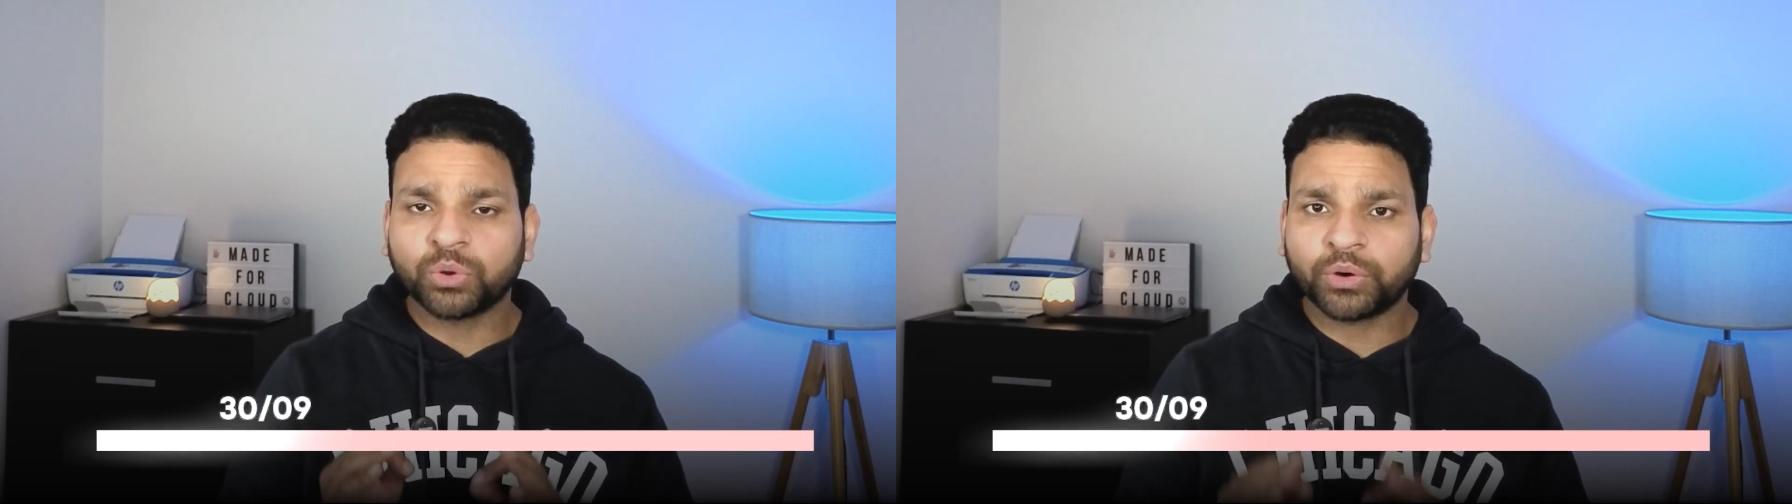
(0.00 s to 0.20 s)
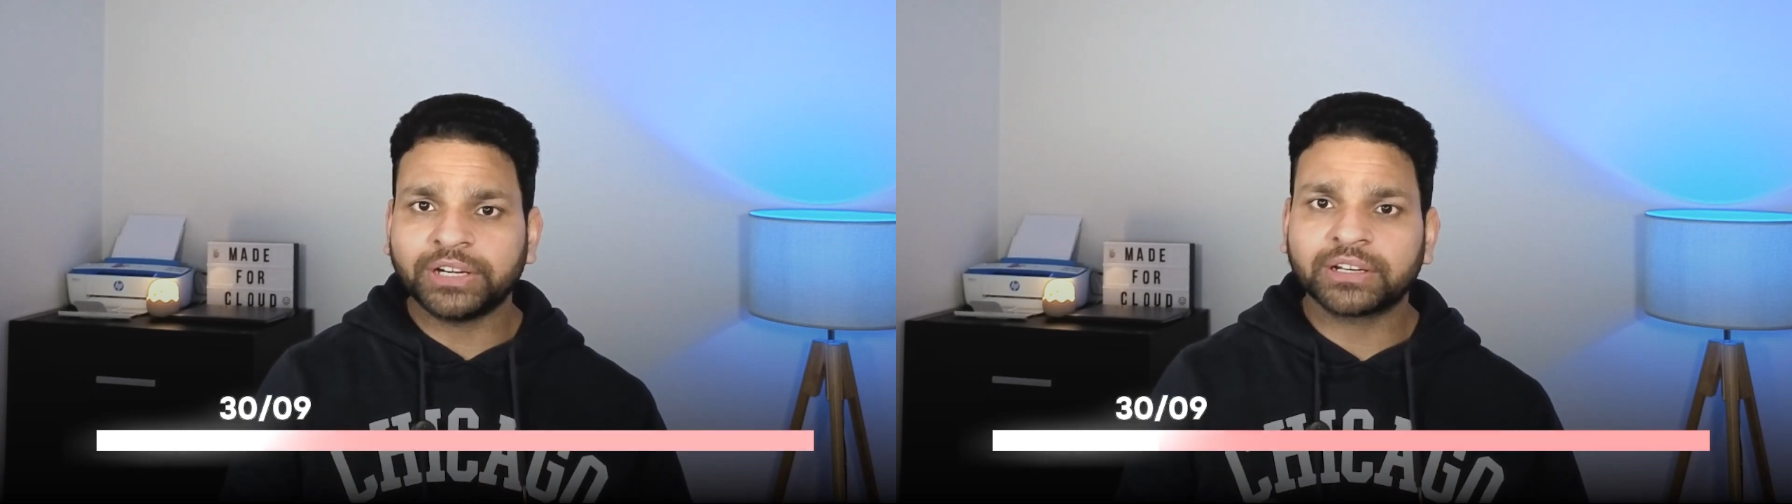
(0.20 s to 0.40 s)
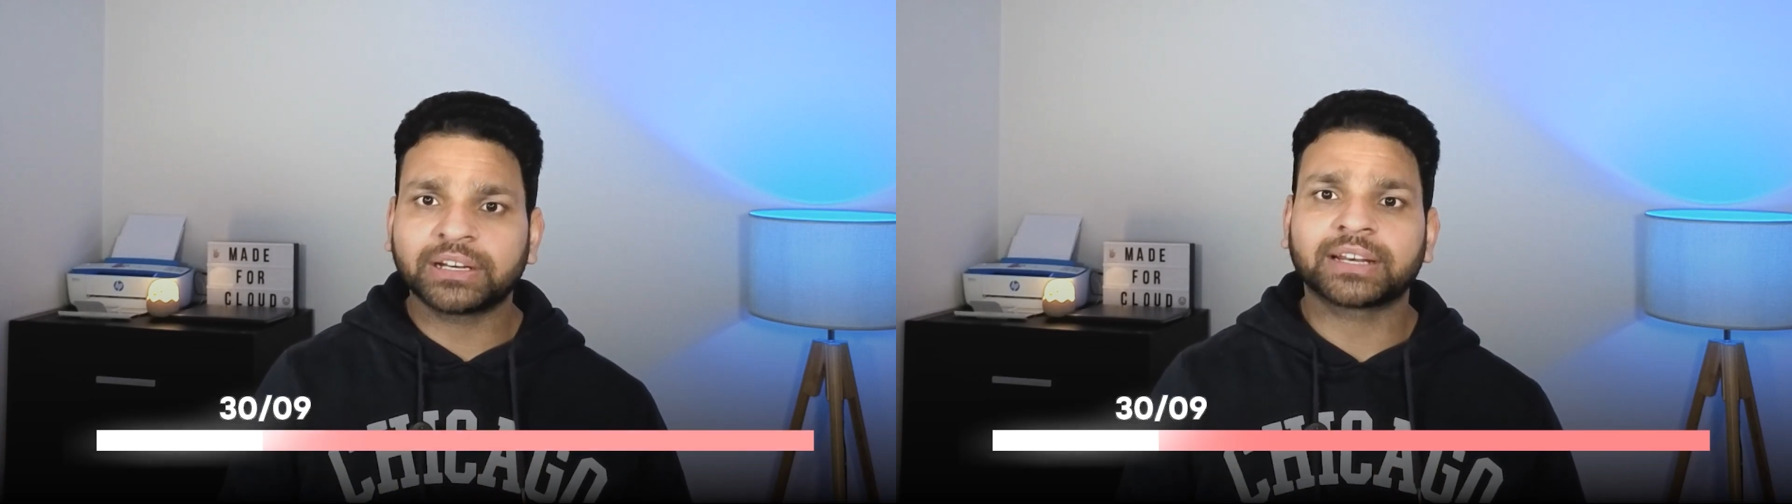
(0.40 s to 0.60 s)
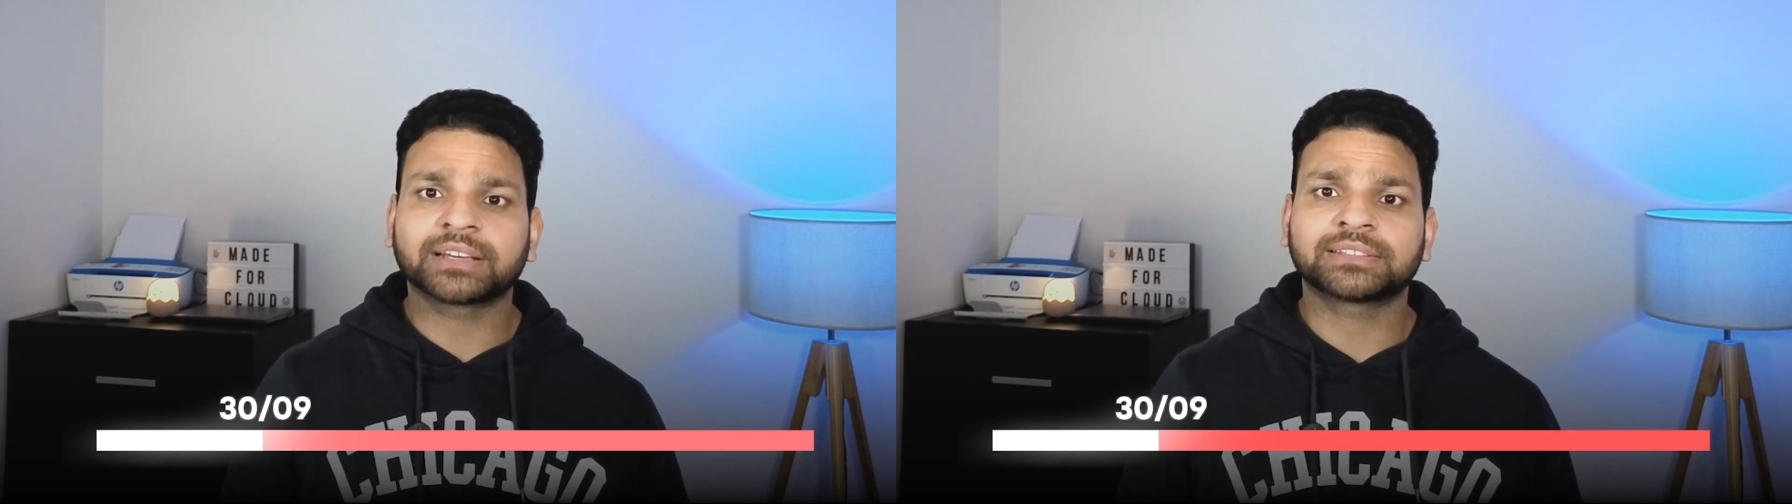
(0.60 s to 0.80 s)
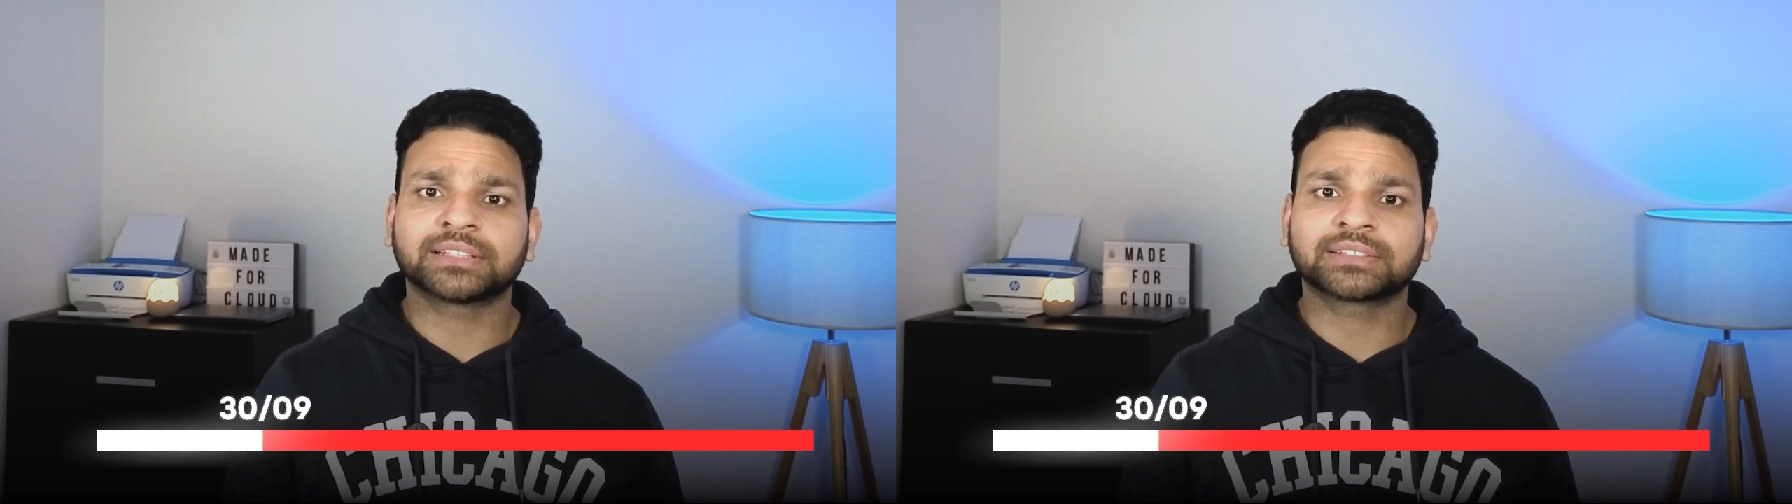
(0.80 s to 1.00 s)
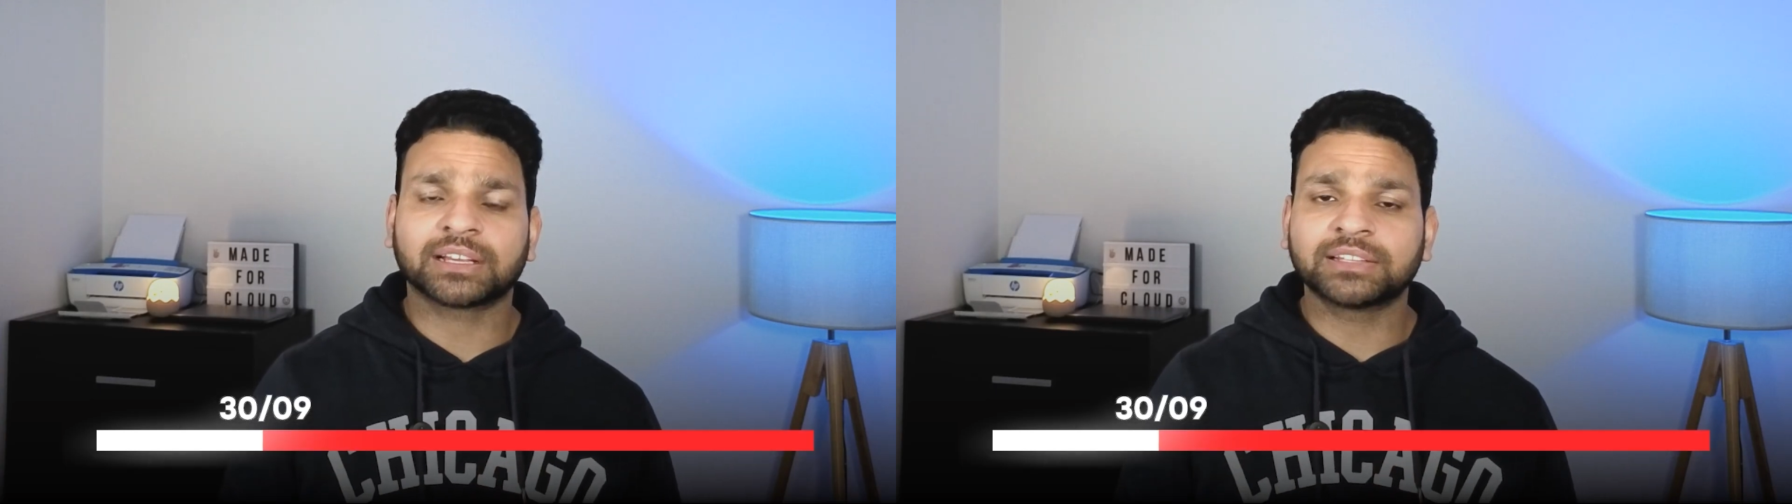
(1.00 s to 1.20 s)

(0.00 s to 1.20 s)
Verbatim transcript: no internet access